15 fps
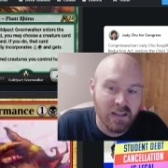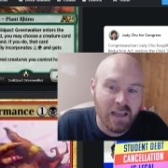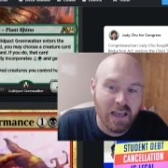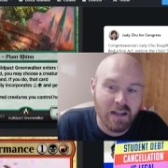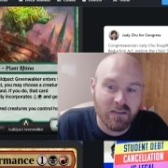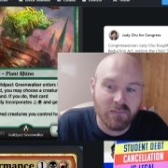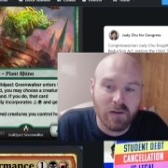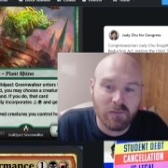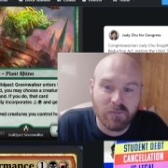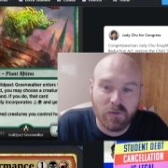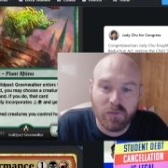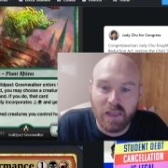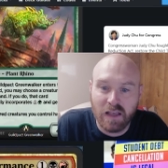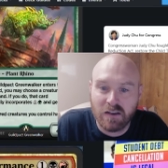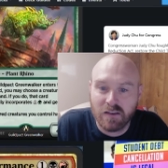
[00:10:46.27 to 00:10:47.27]
and remember
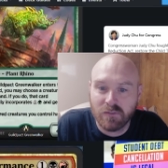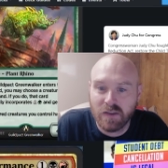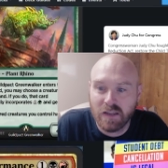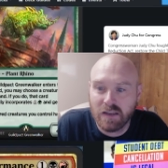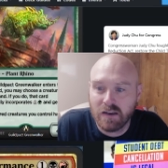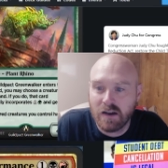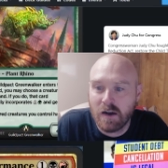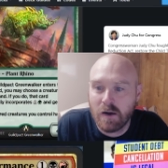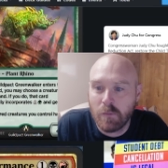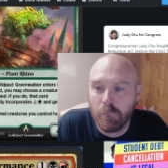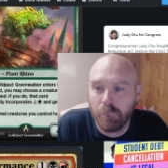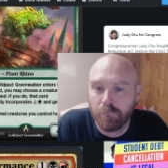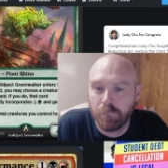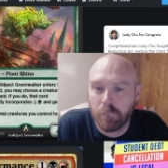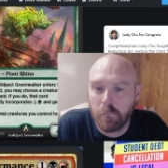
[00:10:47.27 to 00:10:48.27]
with Alchemy,
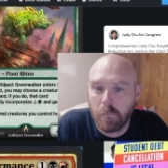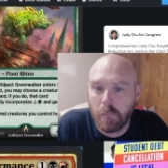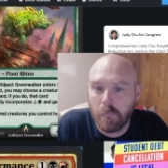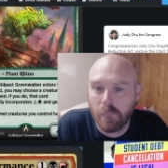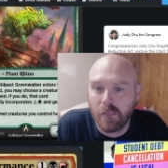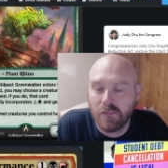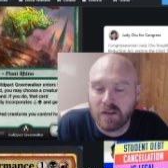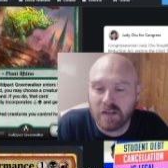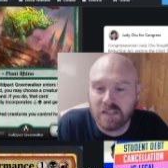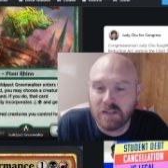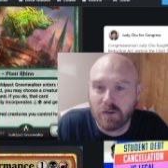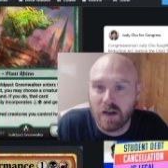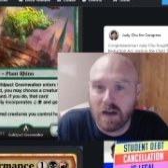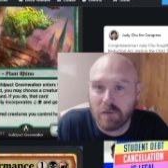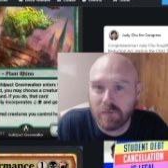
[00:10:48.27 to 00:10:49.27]
there's
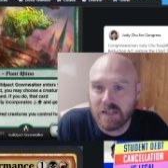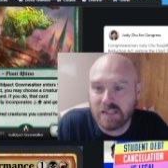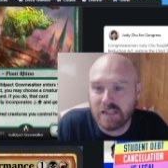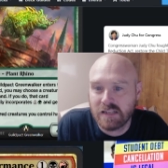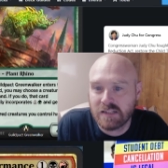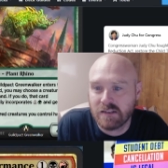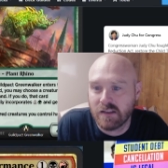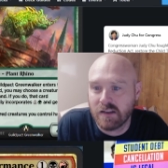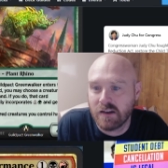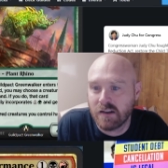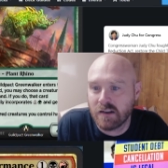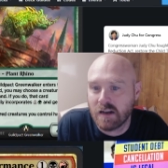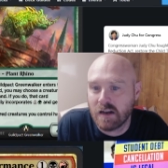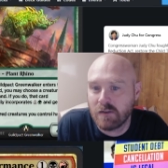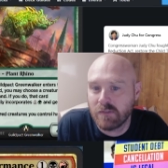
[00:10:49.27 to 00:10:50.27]
no commons. It's only
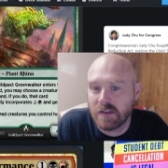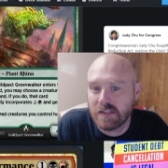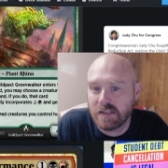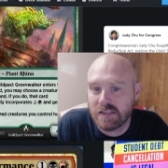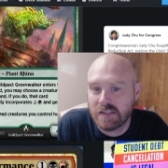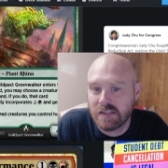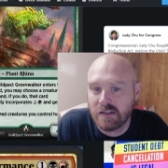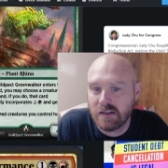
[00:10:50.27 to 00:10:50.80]
uncommons,